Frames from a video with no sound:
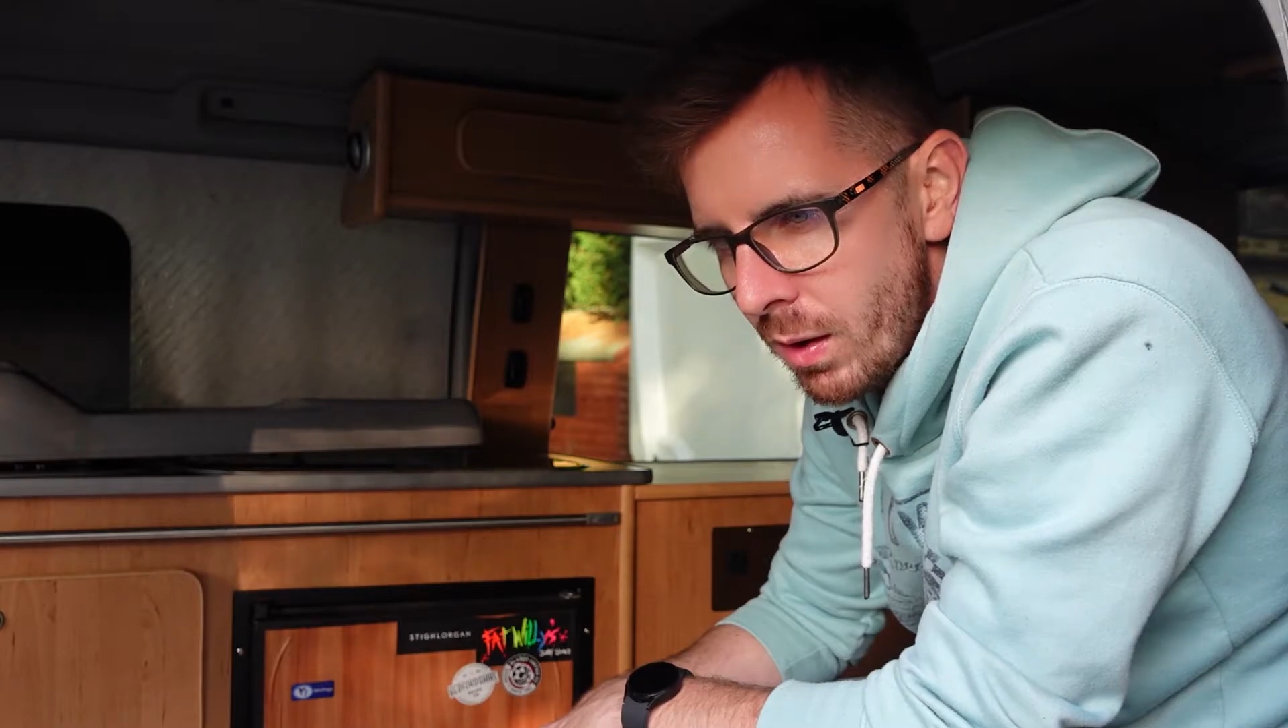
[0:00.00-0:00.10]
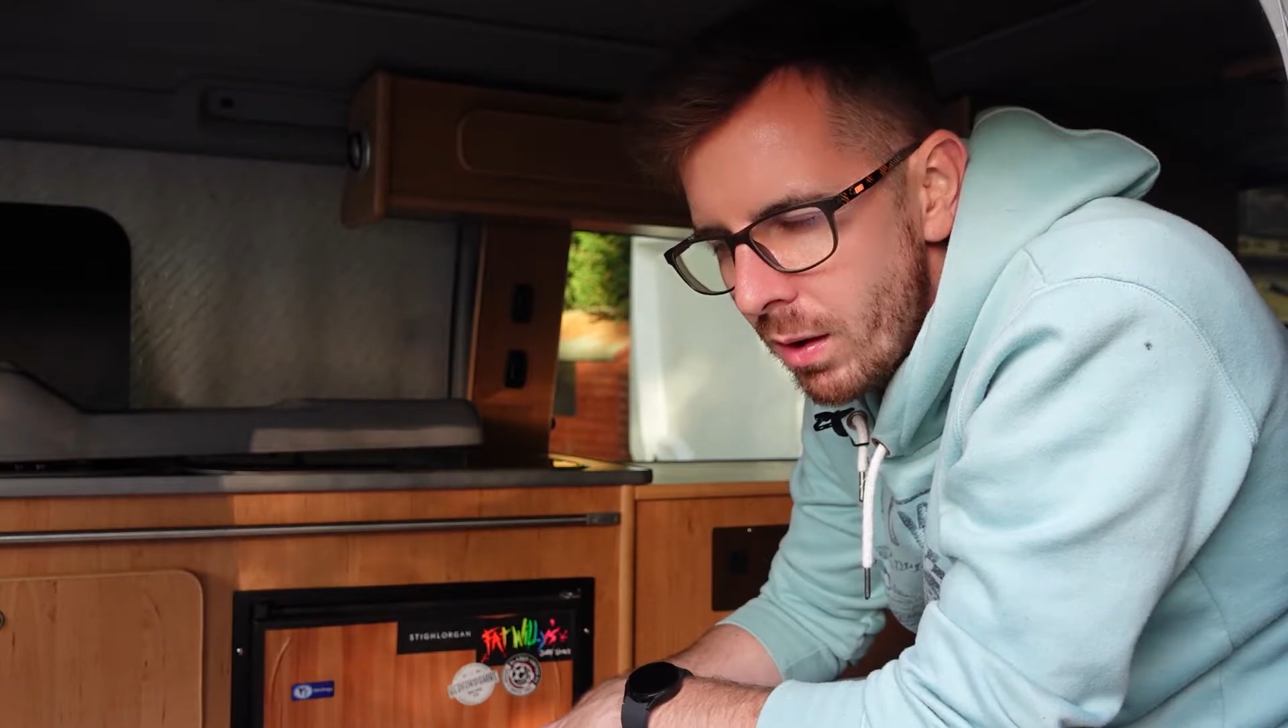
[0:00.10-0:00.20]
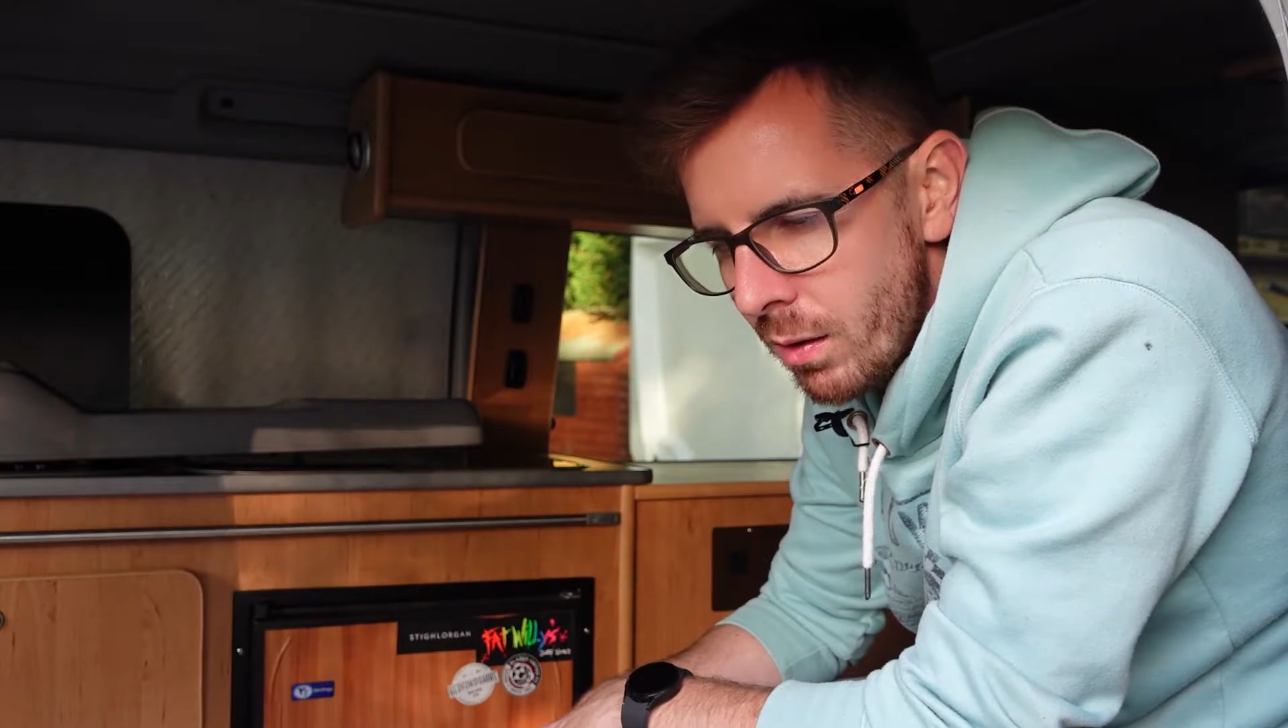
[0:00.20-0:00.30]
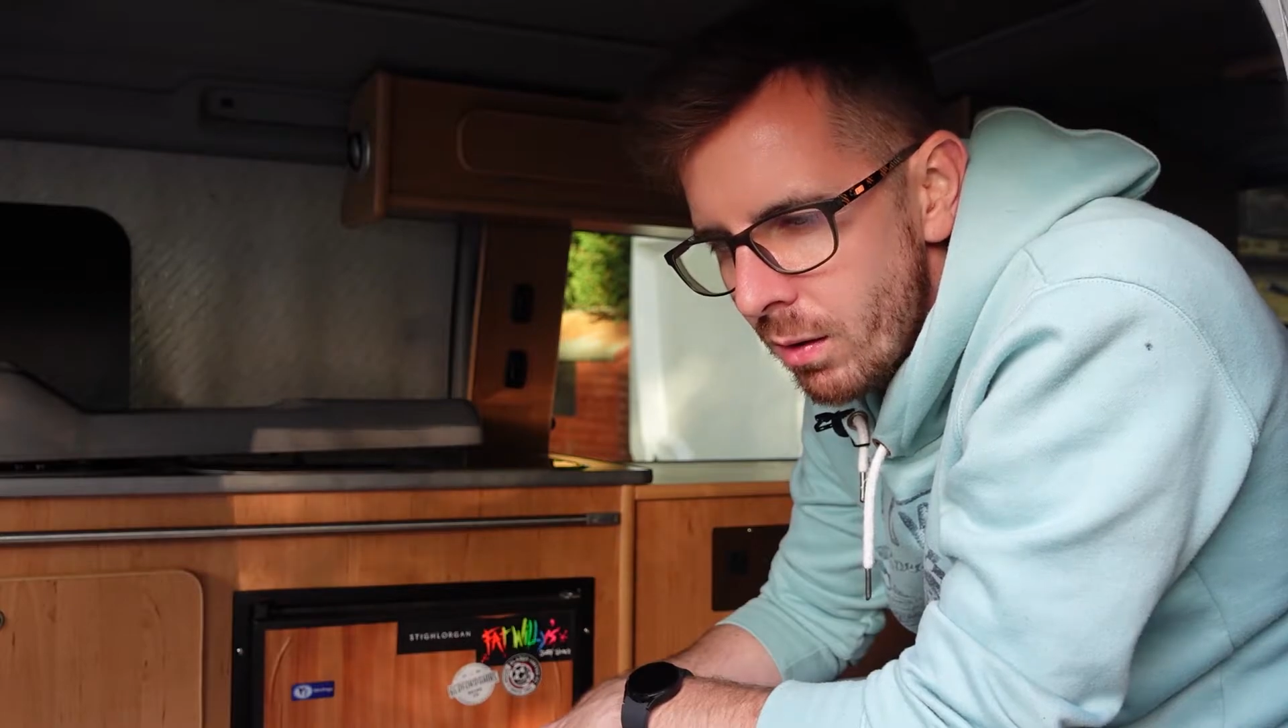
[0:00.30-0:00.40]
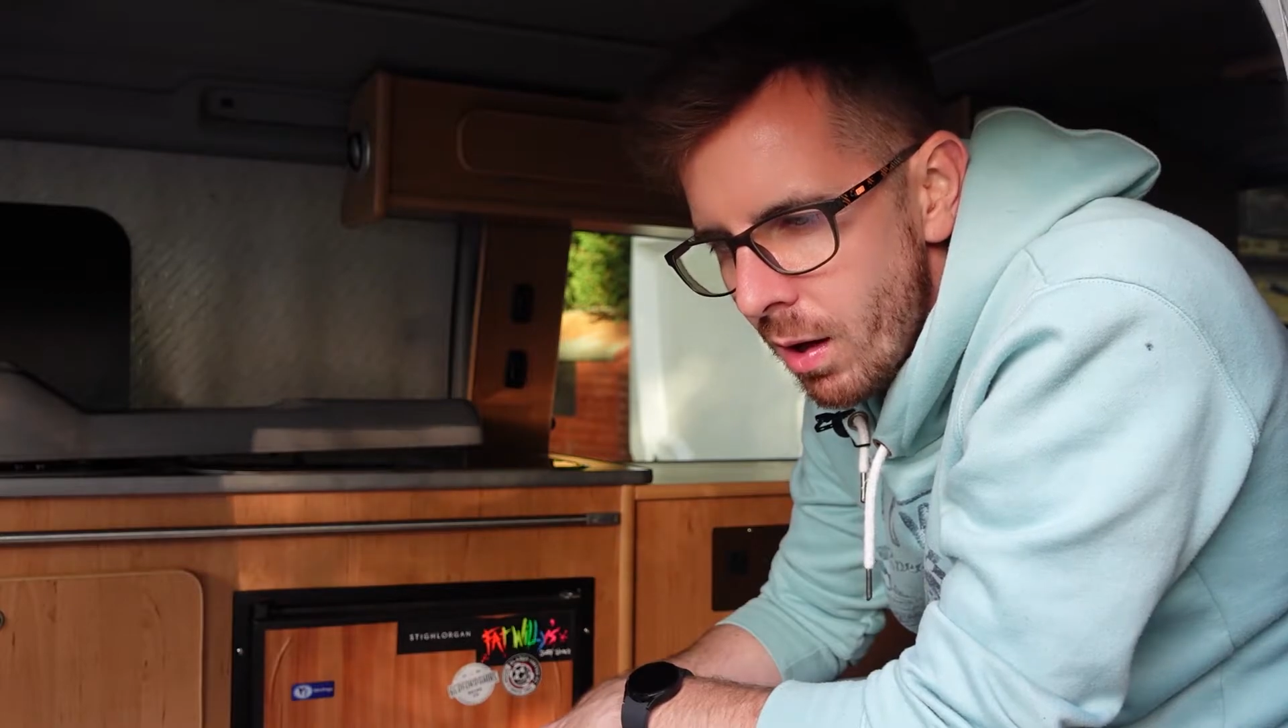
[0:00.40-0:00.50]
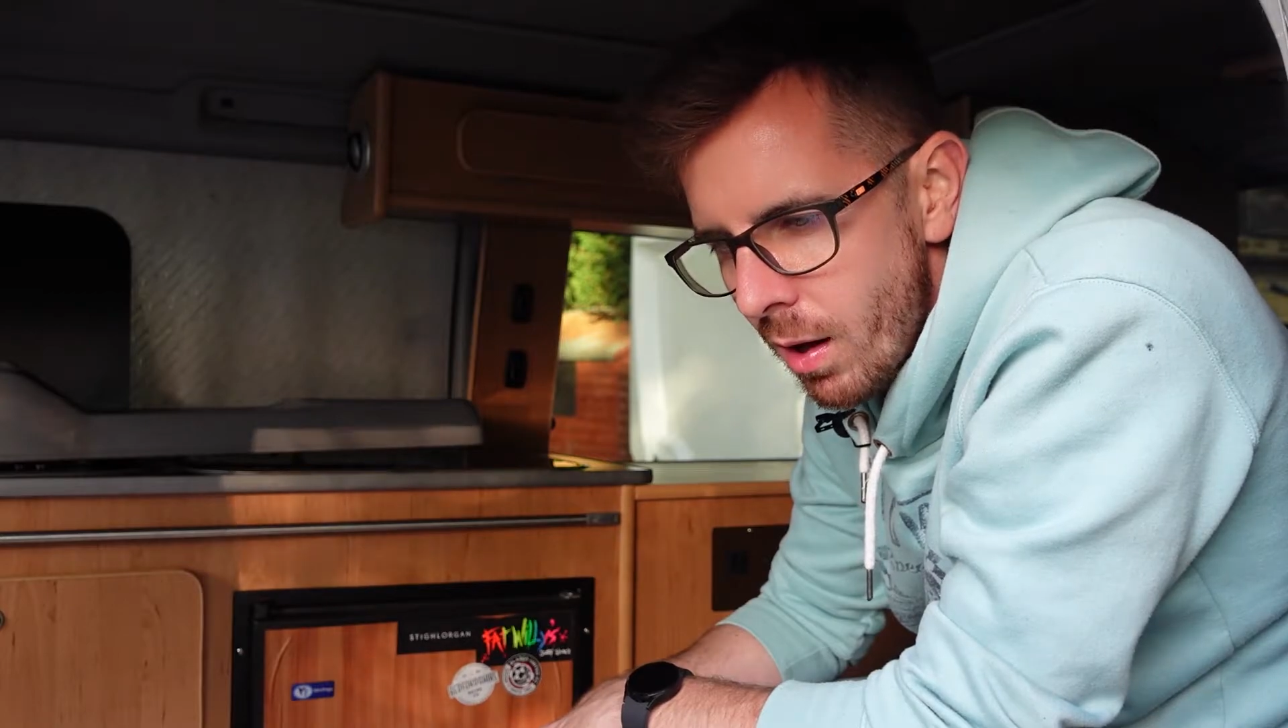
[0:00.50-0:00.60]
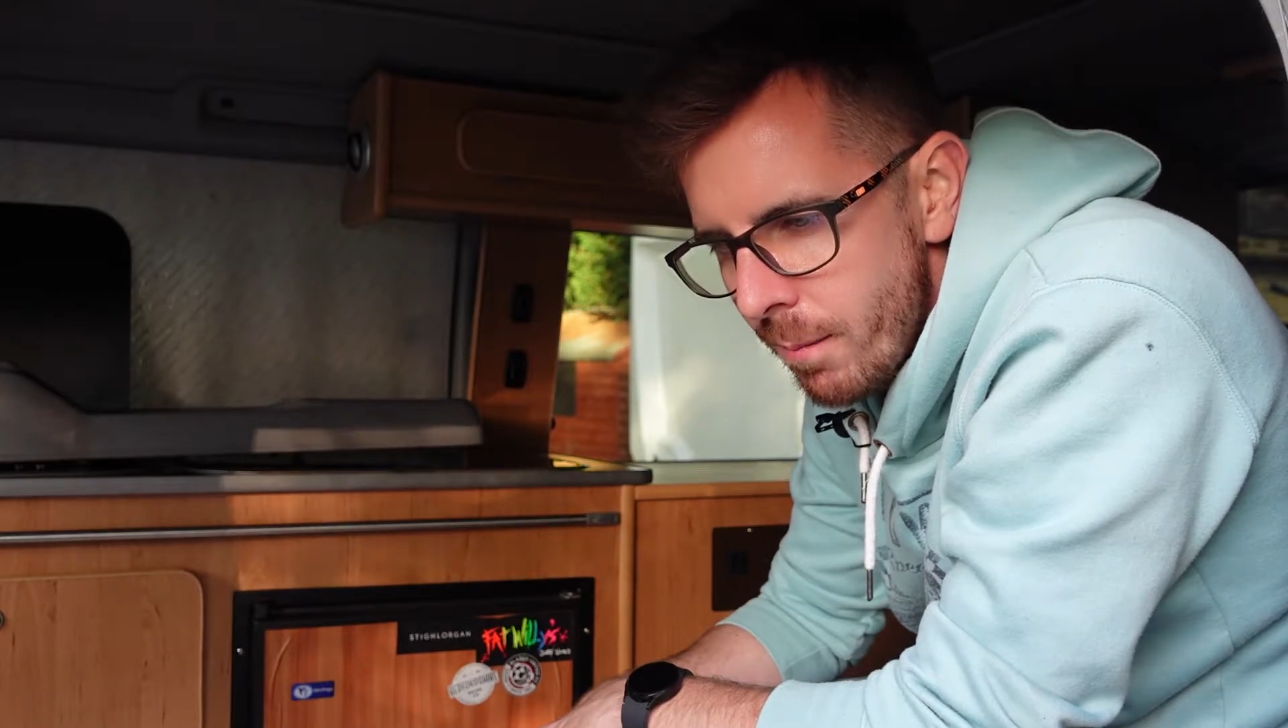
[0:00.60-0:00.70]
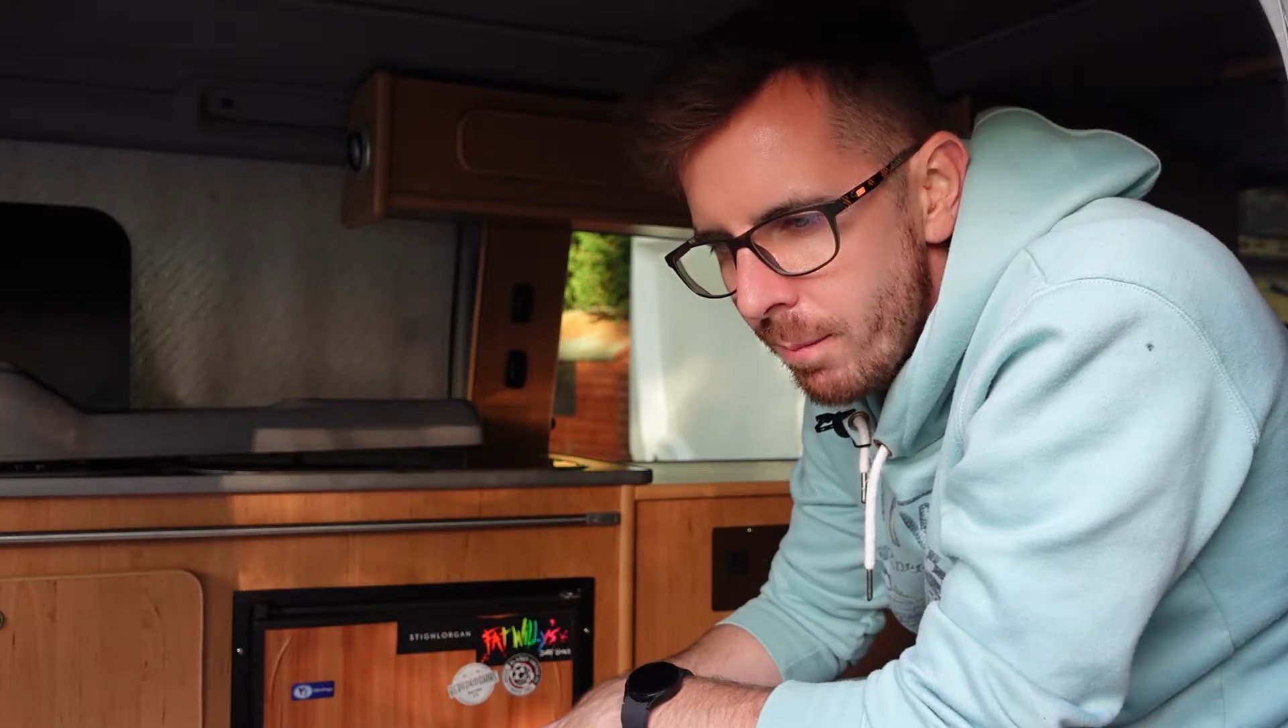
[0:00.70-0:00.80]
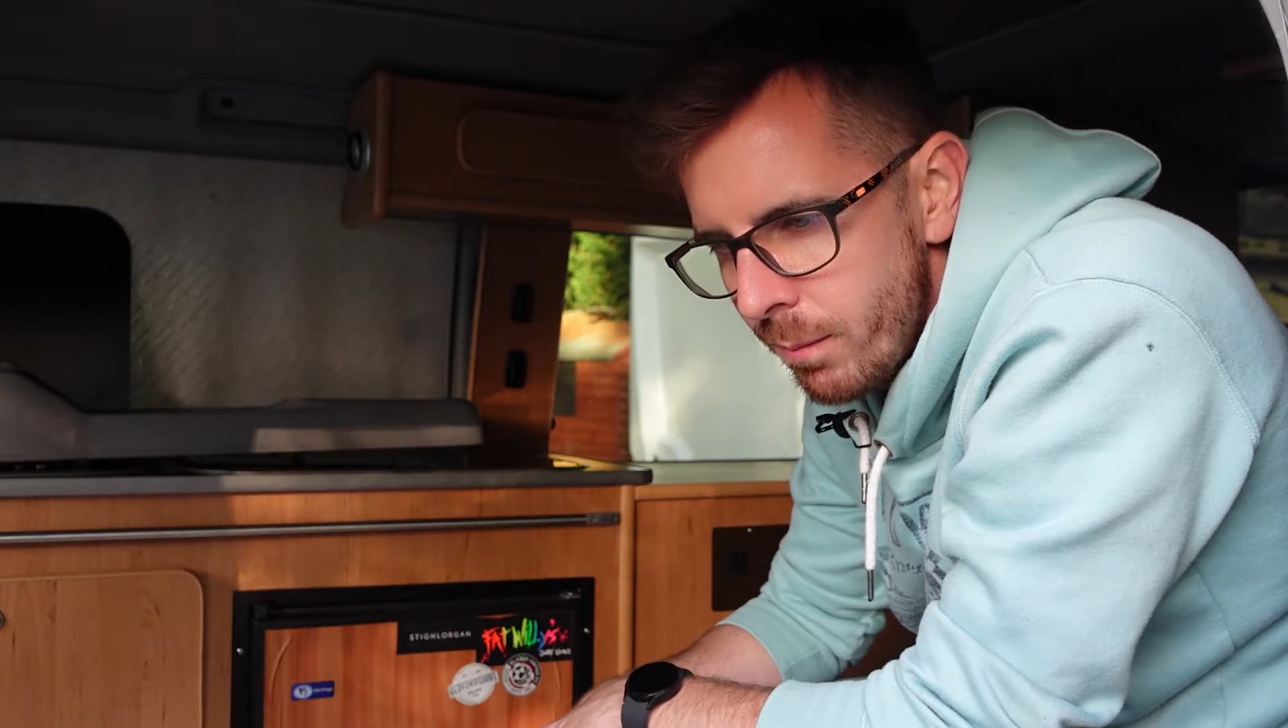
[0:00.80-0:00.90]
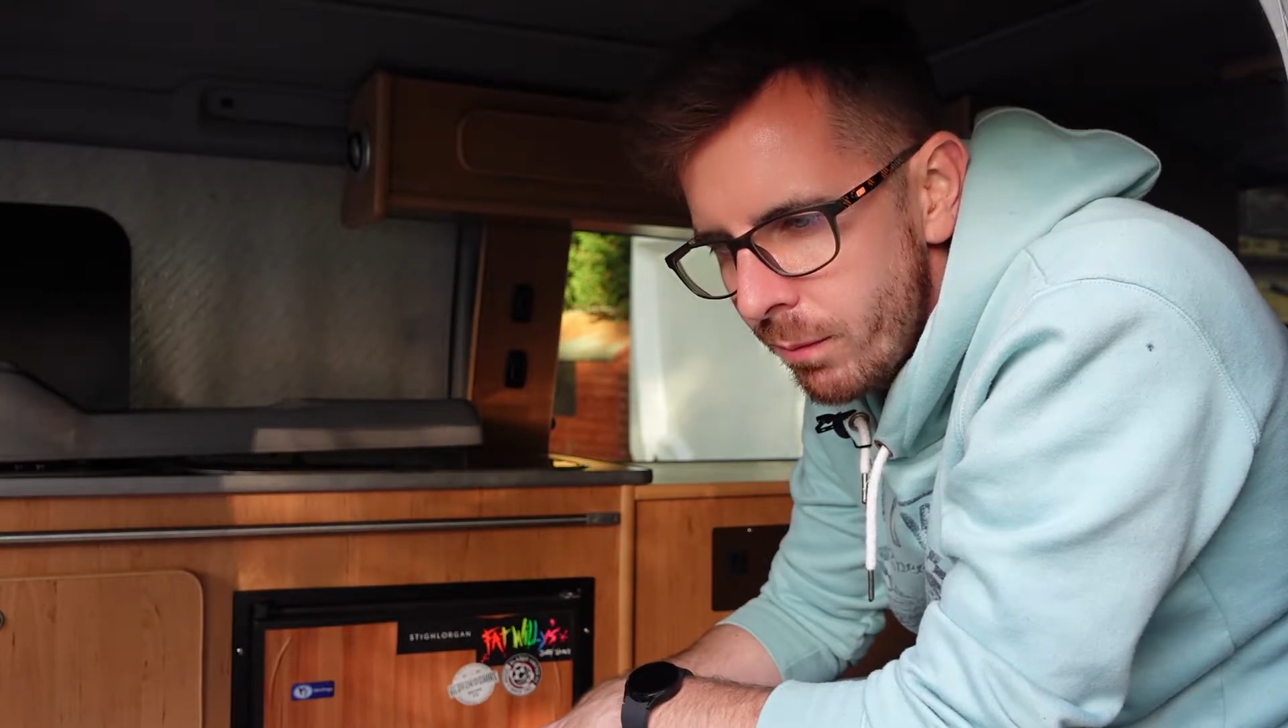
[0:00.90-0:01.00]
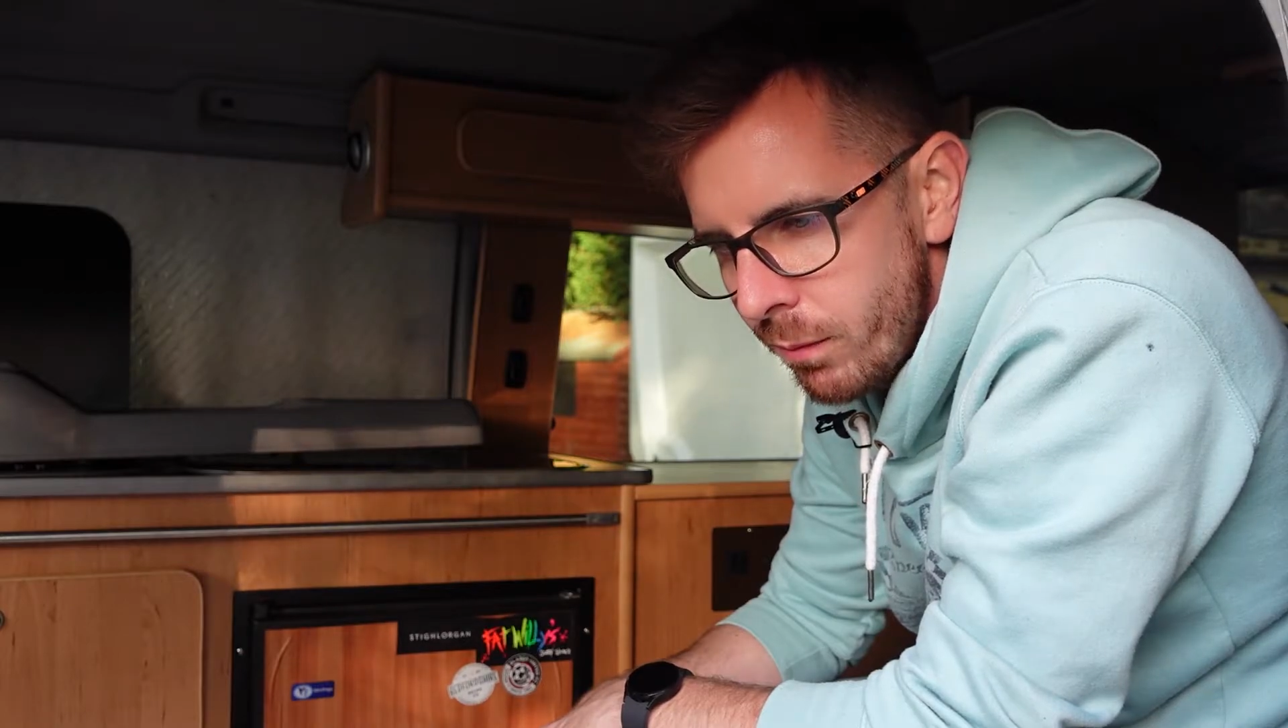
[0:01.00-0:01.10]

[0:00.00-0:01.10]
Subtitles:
we can